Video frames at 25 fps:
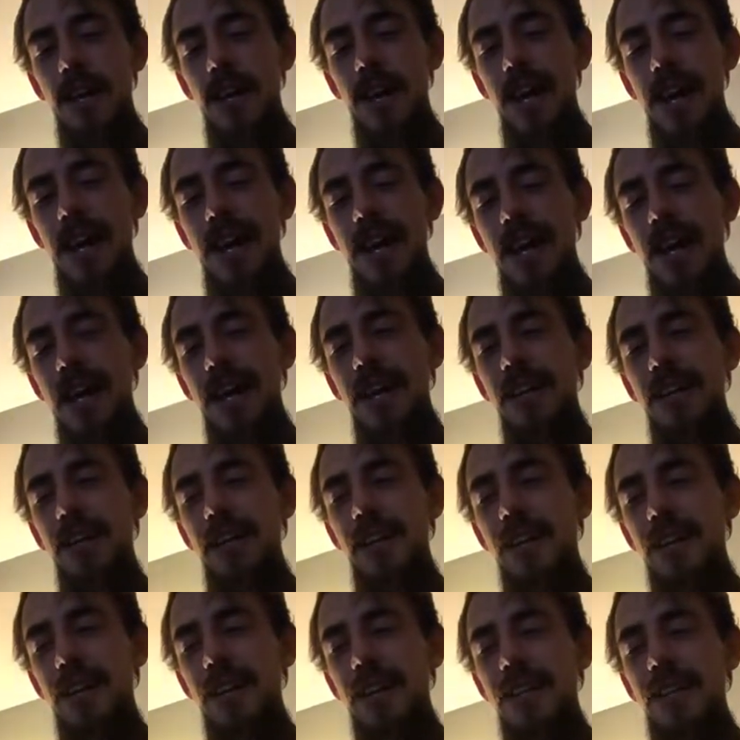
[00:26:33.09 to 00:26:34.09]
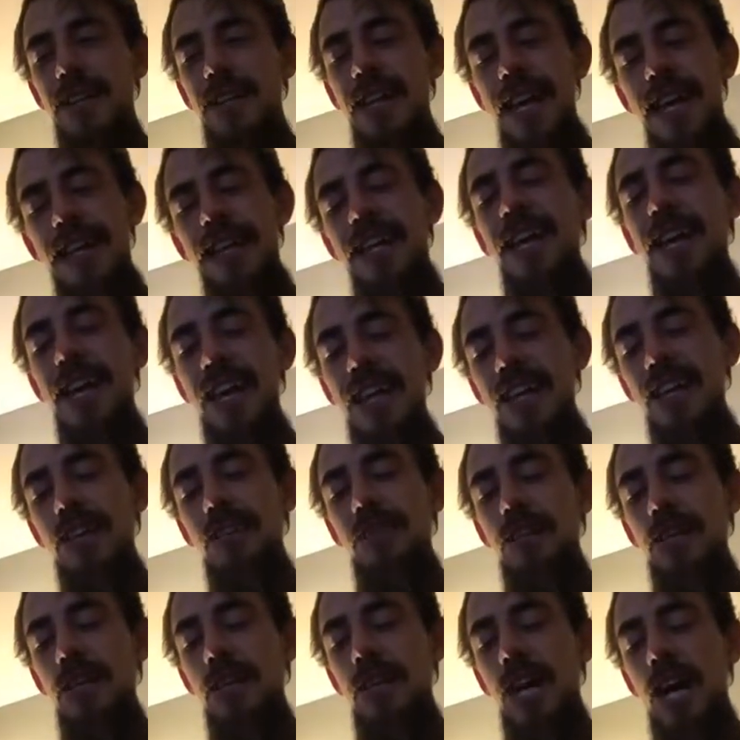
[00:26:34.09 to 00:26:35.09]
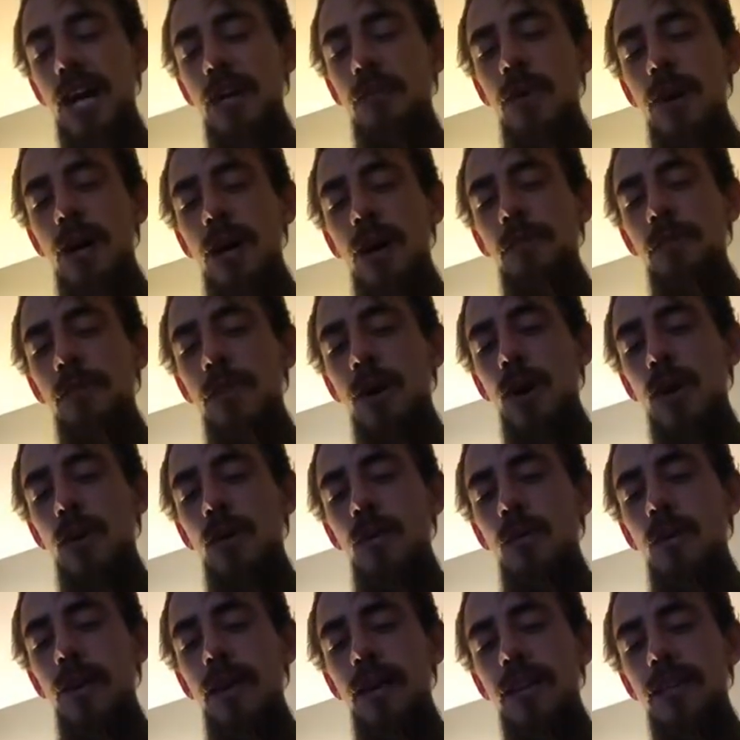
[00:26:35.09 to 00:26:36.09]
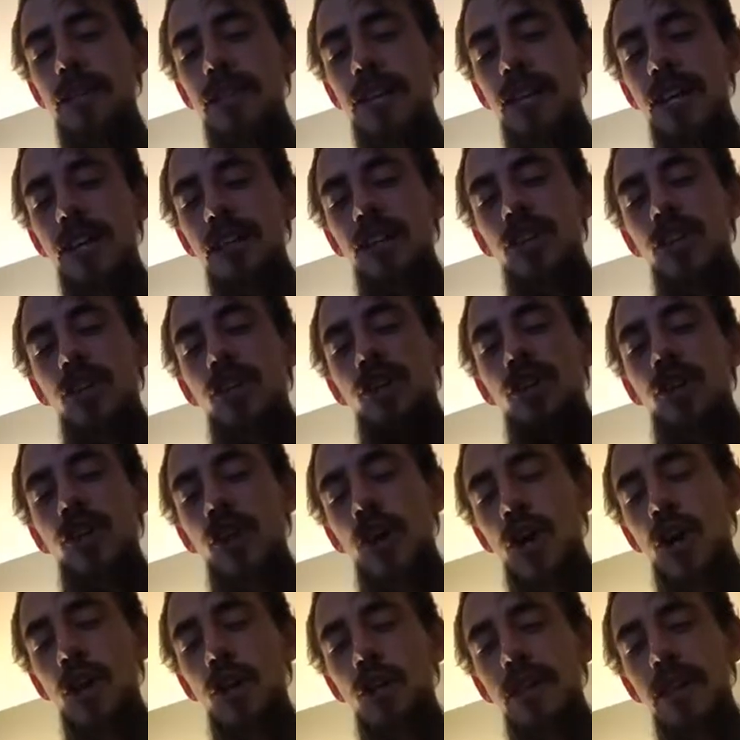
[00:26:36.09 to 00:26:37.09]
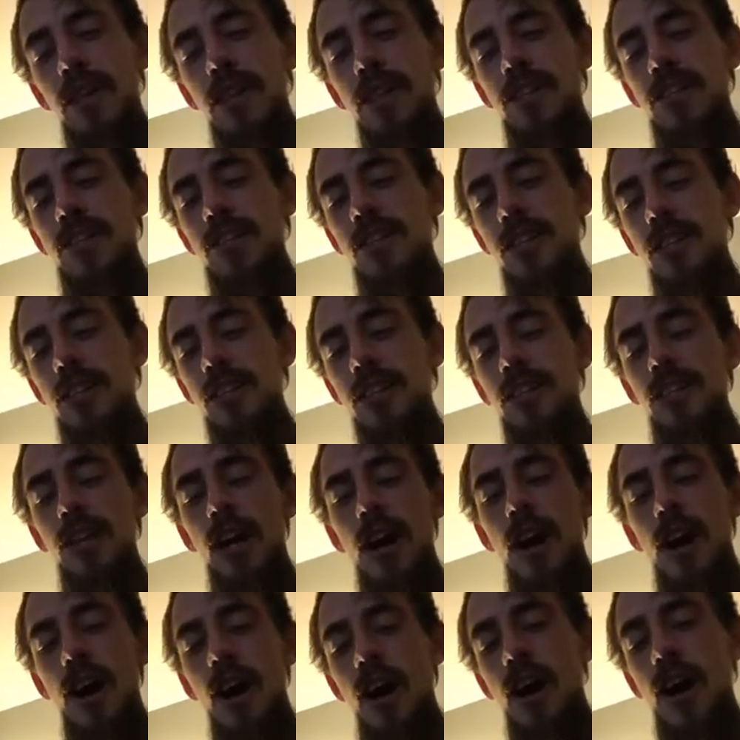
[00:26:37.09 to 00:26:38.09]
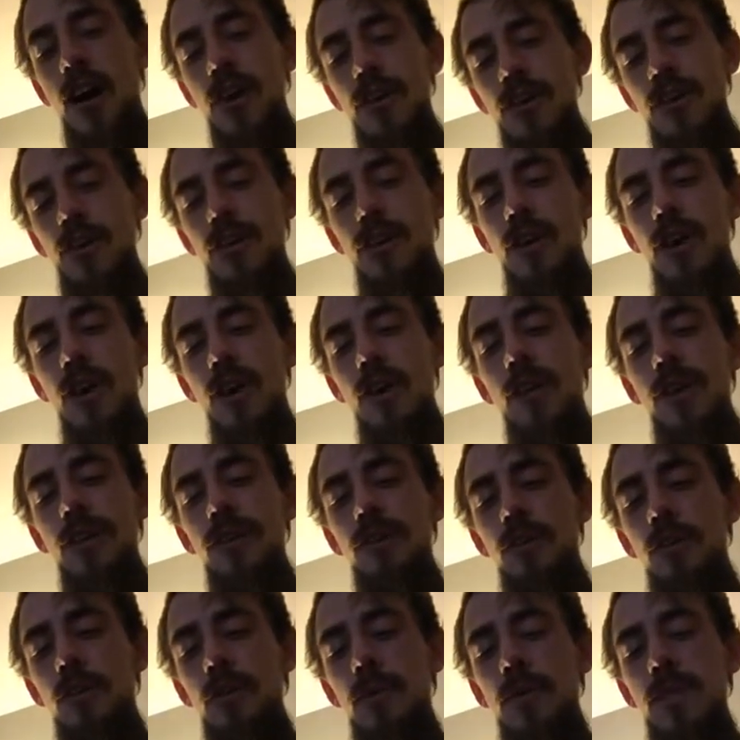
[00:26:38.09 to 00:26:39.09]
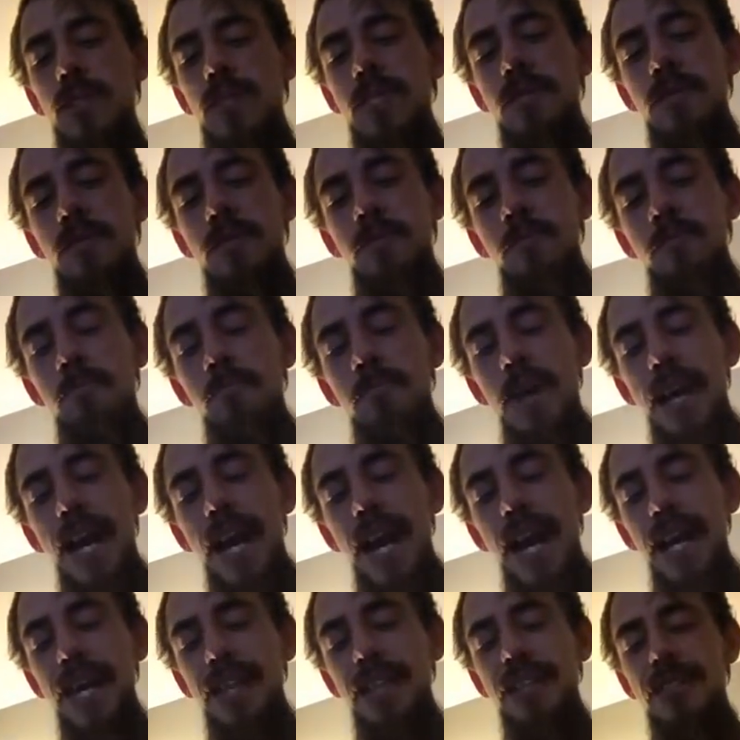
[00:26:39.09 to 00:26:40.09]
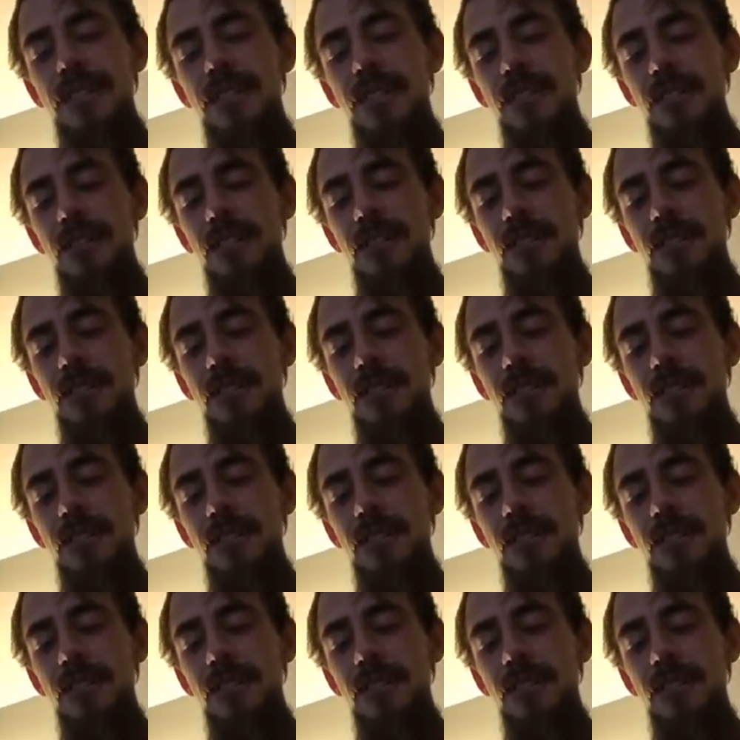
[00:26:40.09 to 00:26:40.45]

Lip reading: and they can't even come up with the courage, the honor, and the respect